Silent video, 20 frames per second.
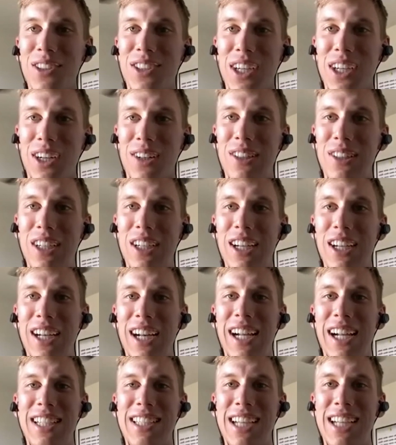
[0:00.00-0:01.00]
So
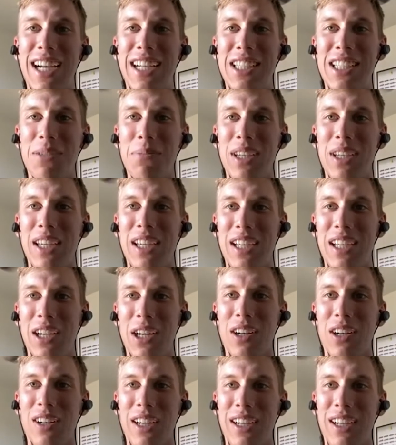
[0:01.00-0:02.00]
it's nice to be here